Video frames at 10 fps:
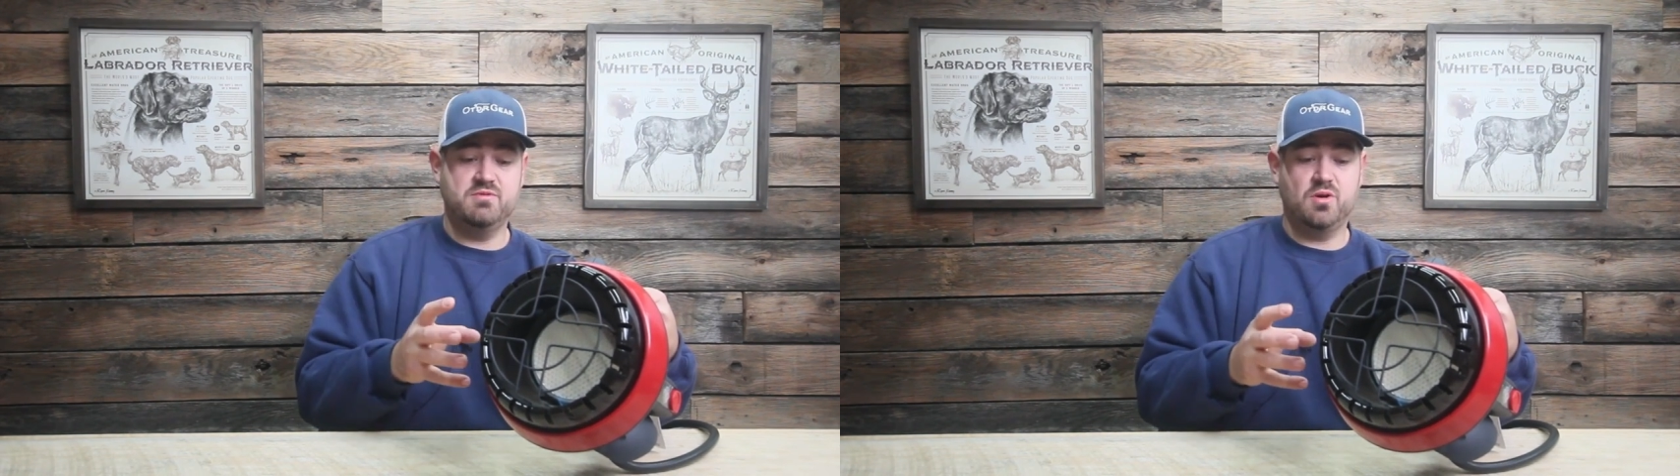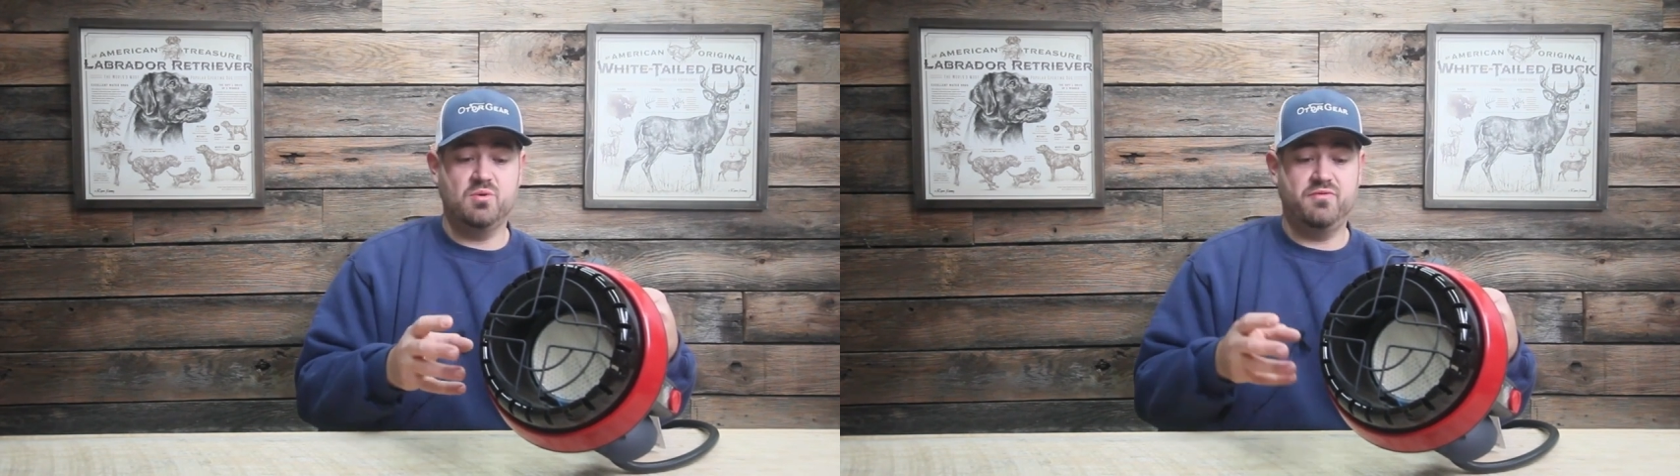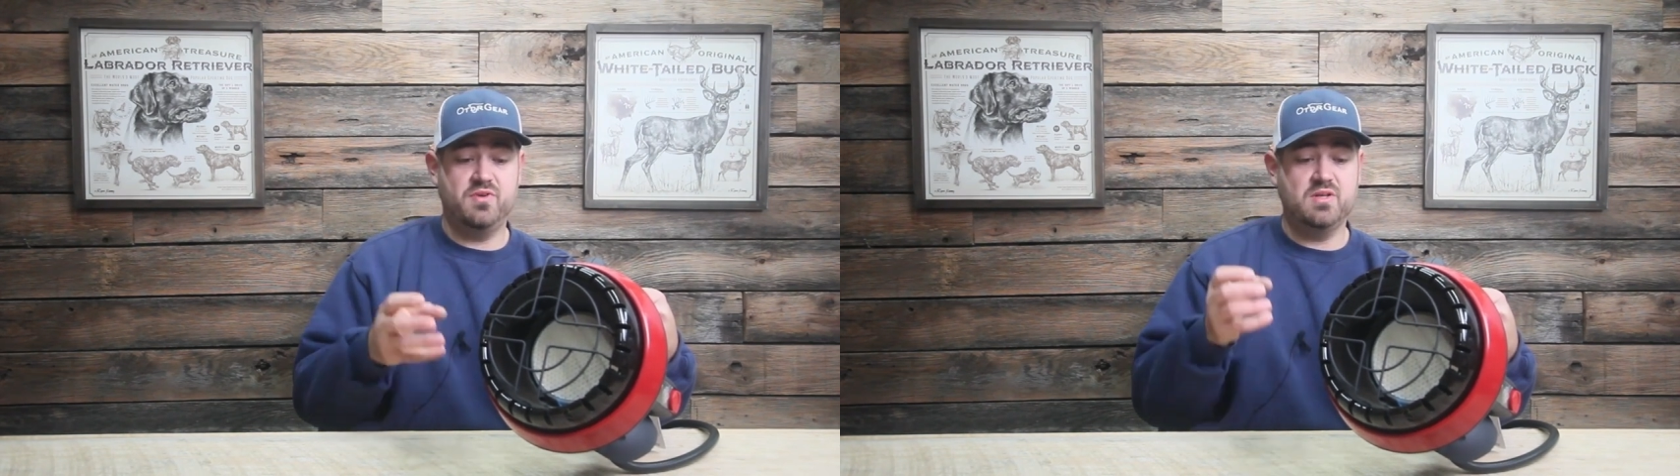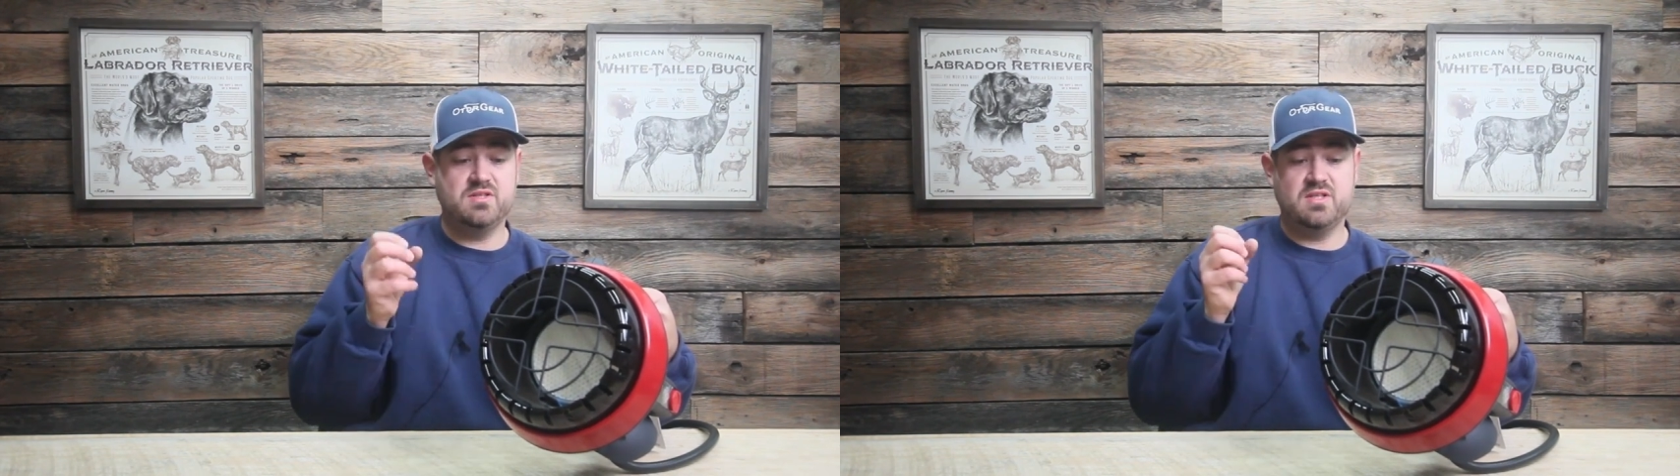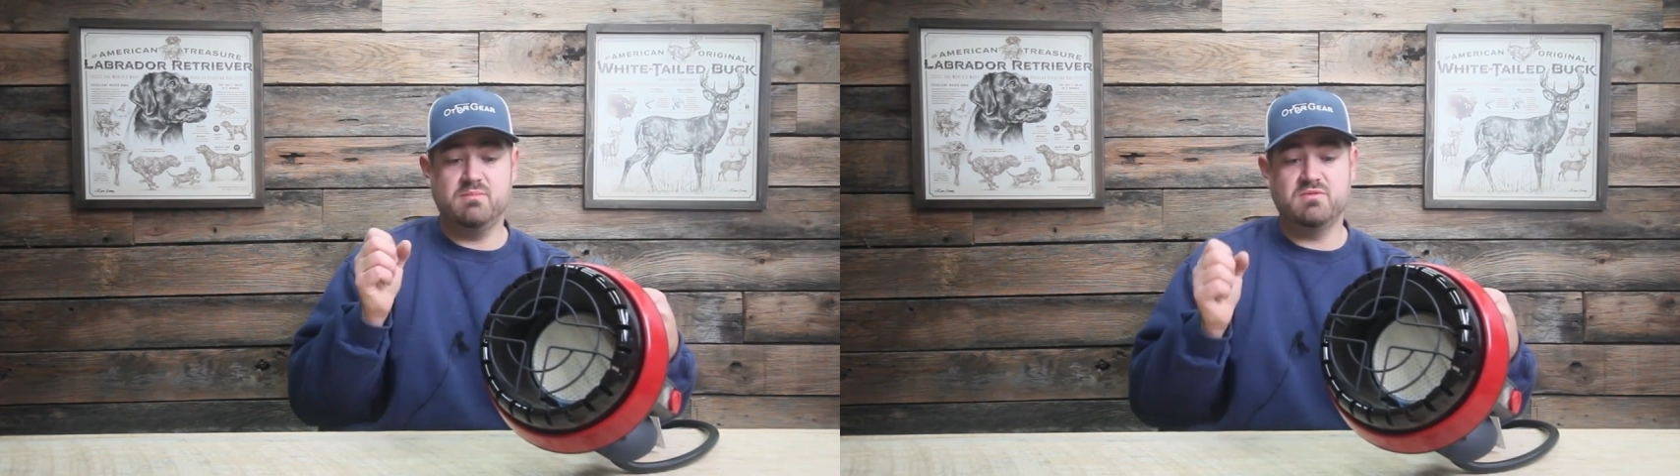so if it
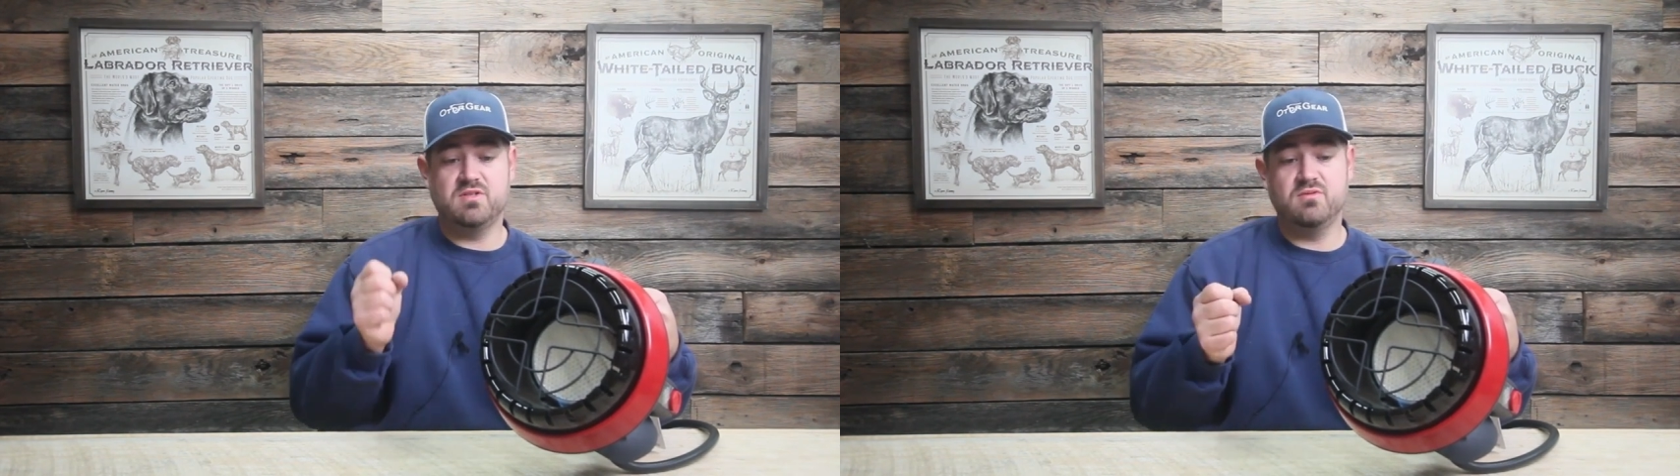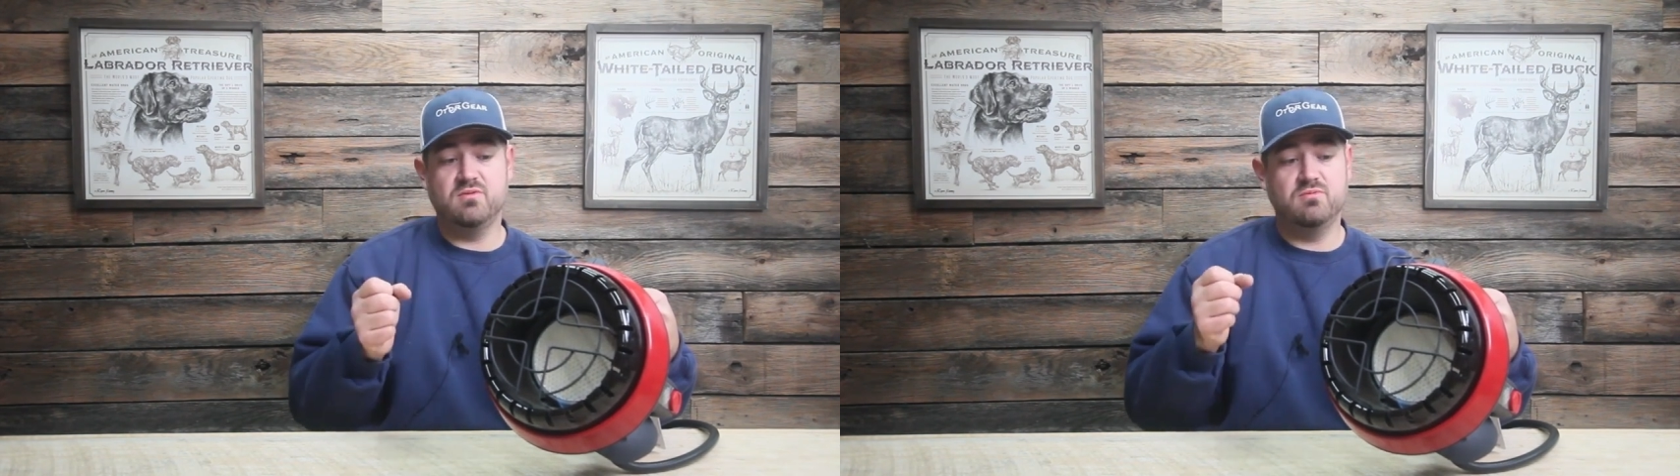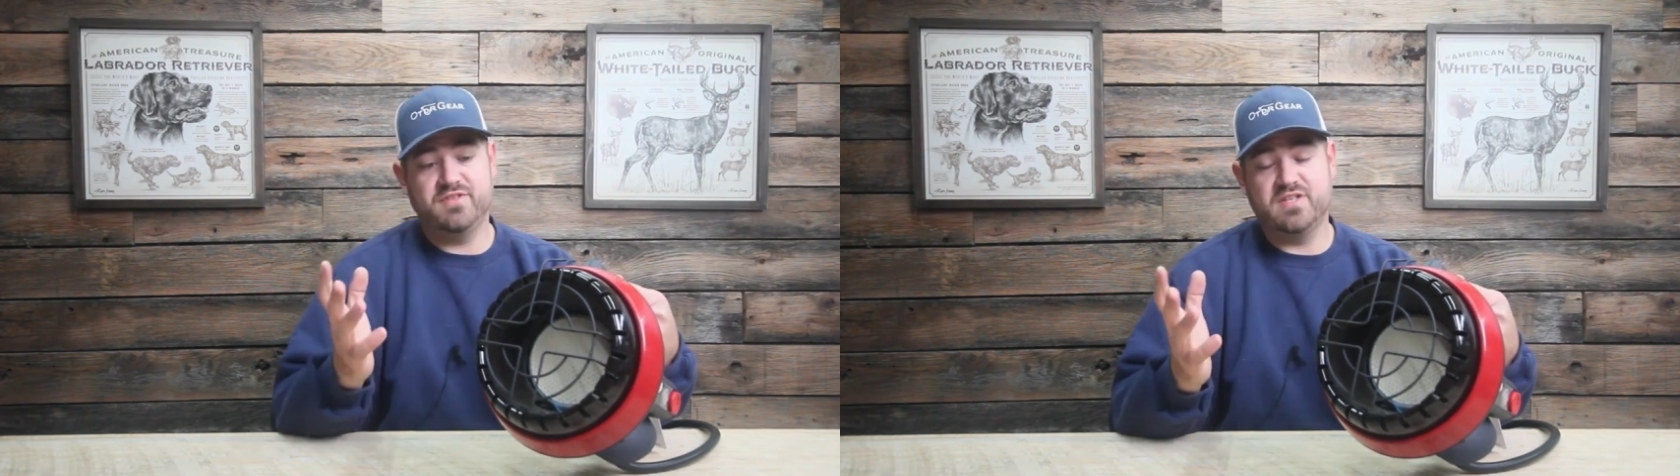seems to